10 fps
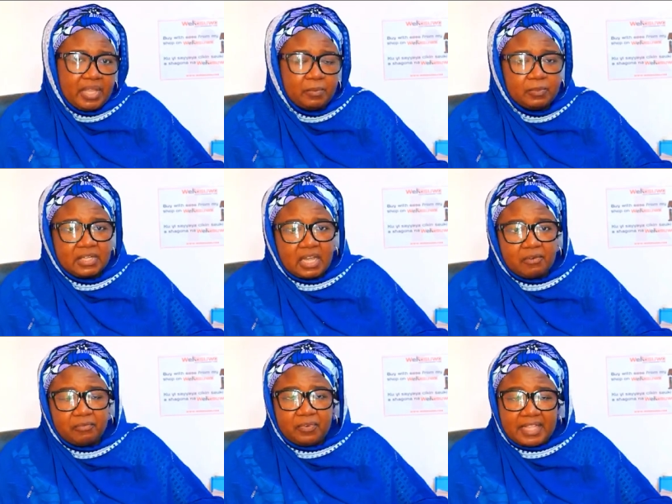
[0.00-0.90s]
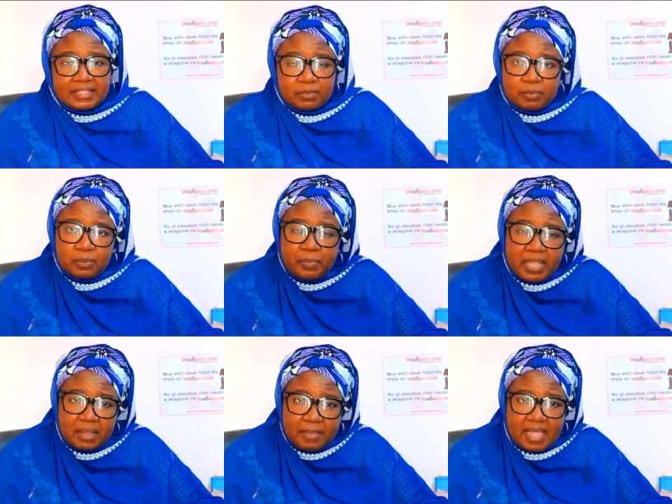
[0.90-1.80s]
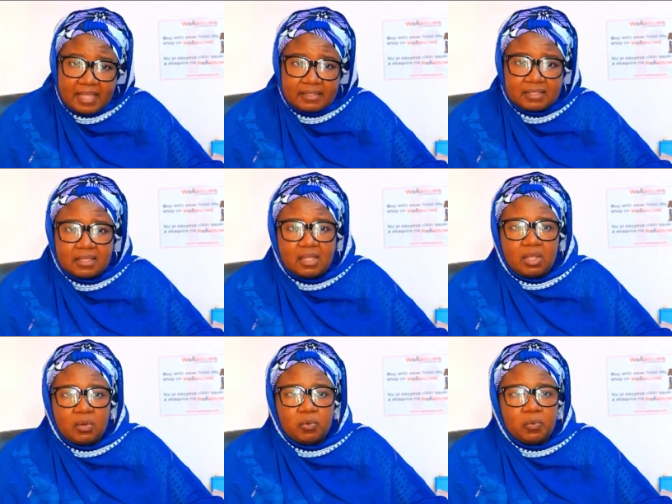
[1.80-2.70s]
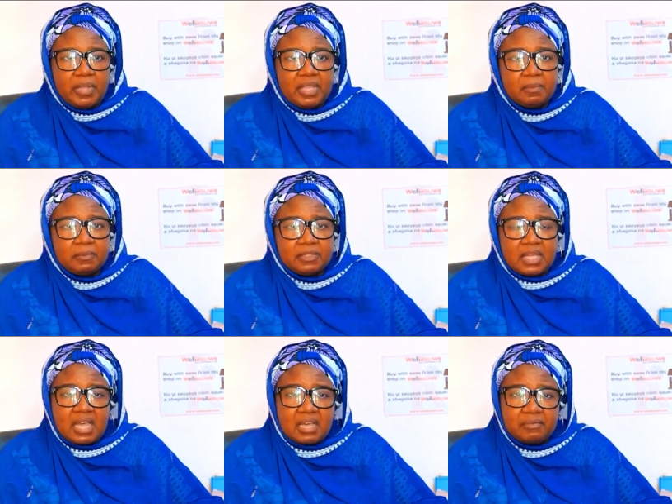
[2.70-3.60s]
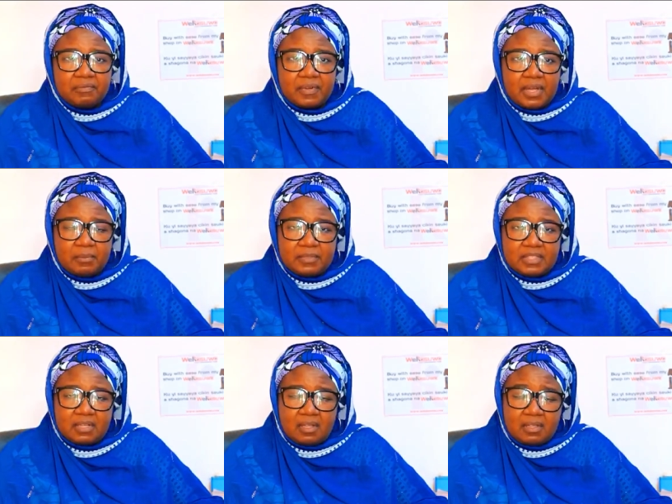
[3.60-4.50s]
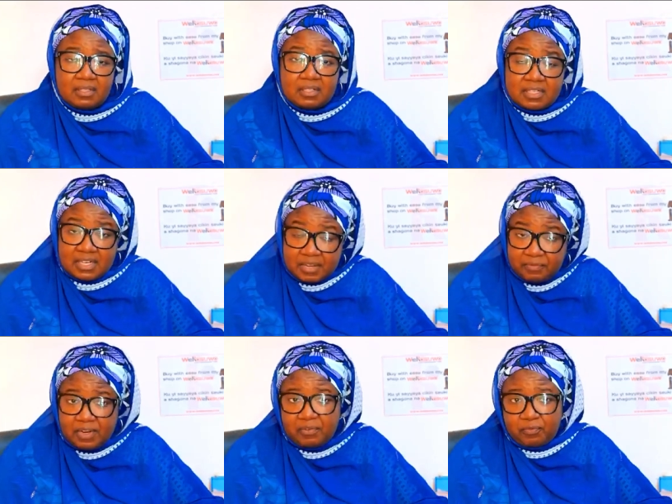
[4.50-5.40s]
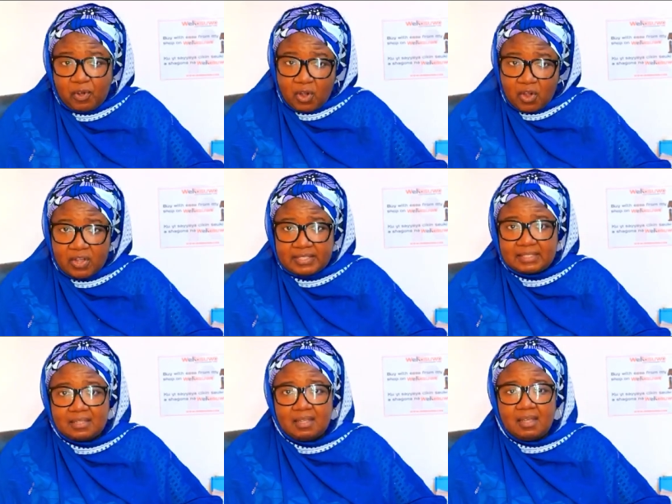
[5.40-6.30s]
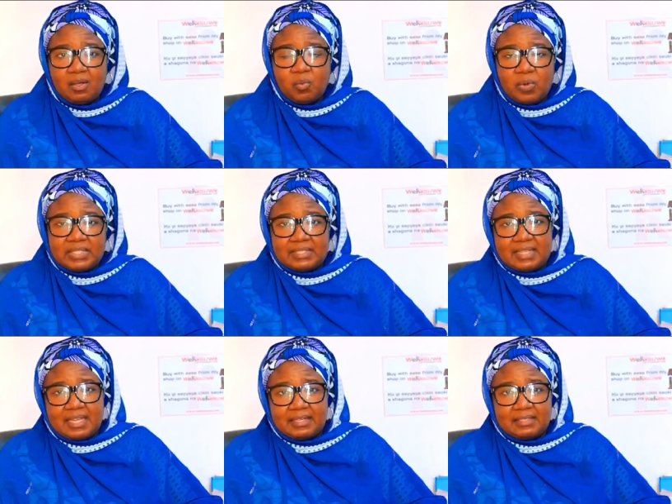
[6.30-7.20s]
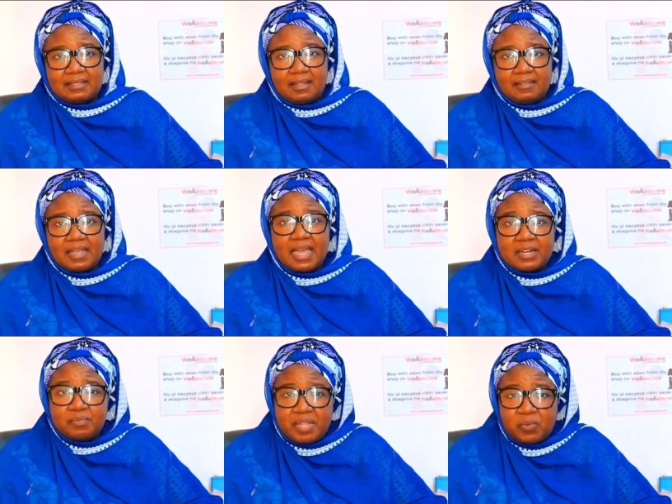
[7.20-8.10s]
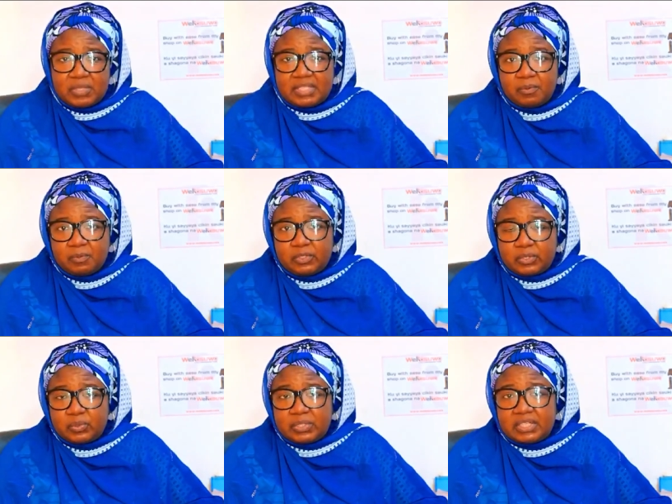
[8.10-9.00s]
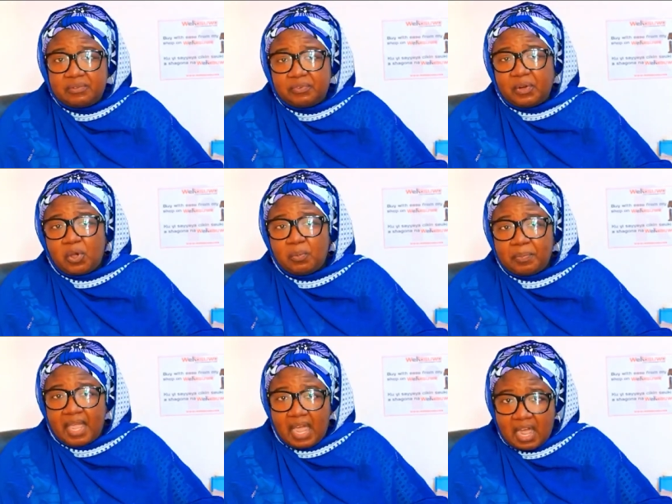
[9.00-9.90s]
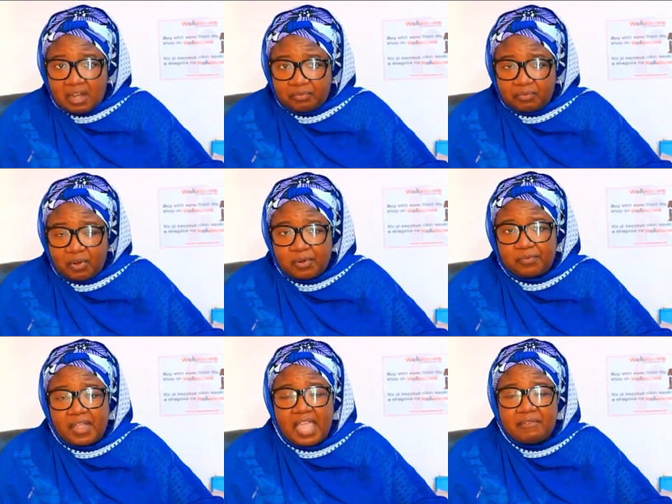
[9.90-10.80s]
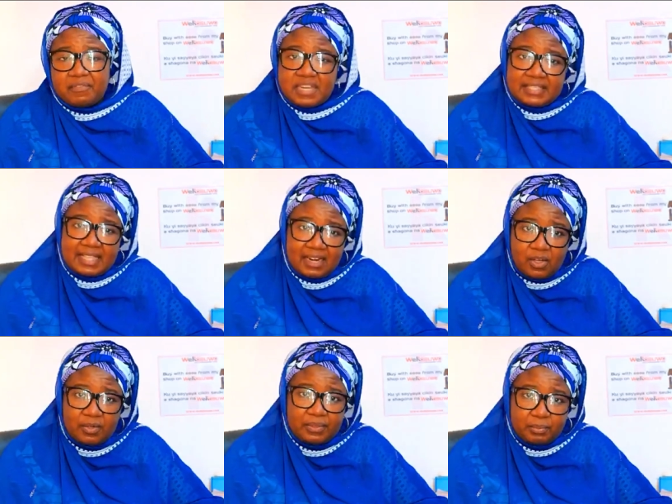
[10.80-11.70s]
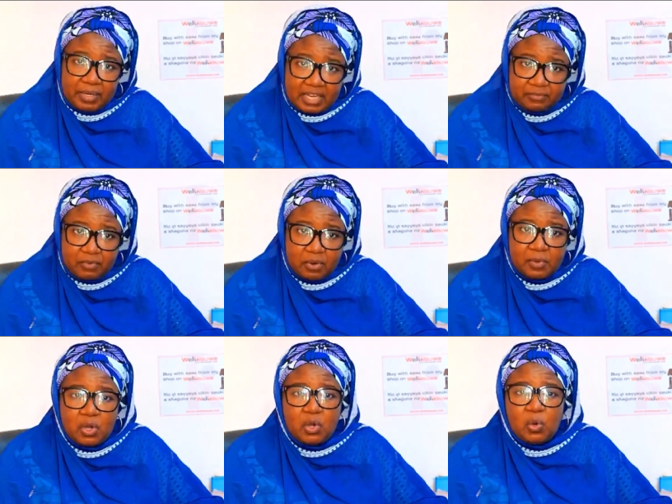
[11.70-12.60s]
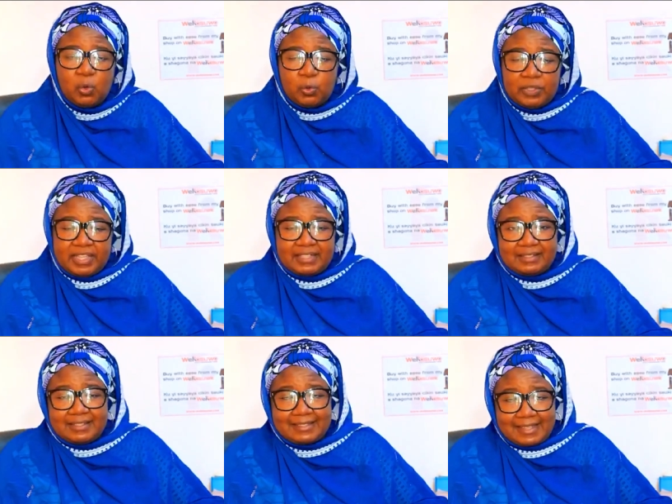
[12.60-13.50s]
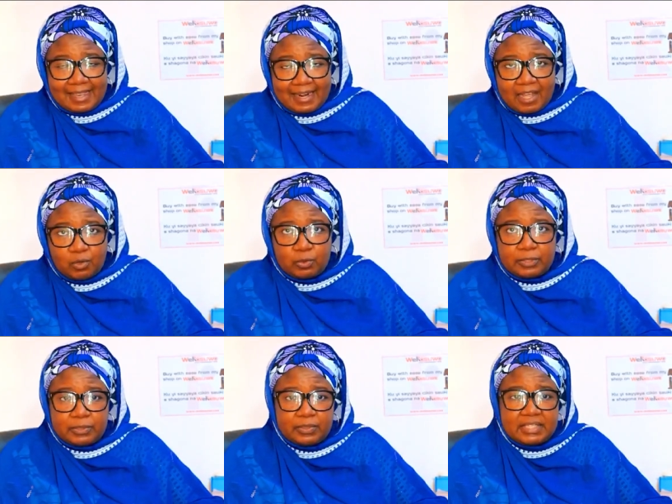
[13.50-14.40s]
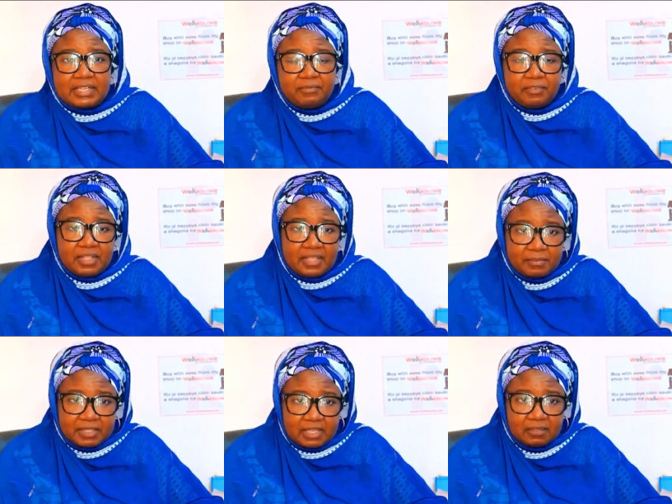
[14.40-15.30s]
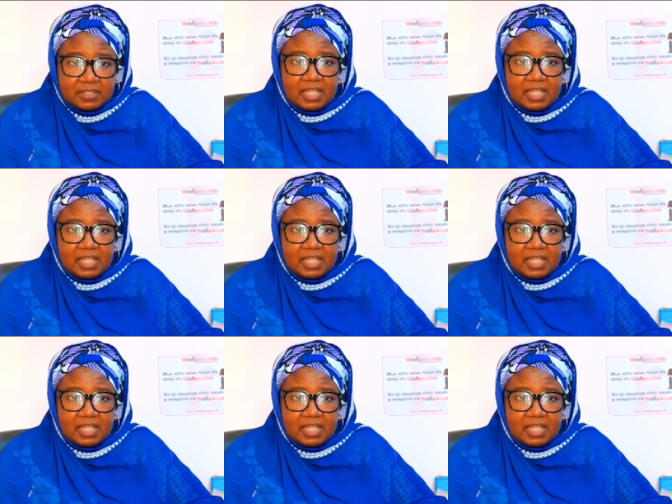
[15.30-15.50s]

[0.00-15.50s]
able to have flexible payments we were able to have um, the delivery for us was that the admin was able to do delivery on behalf of every seller on the platform or that the seller could do delivery themselves.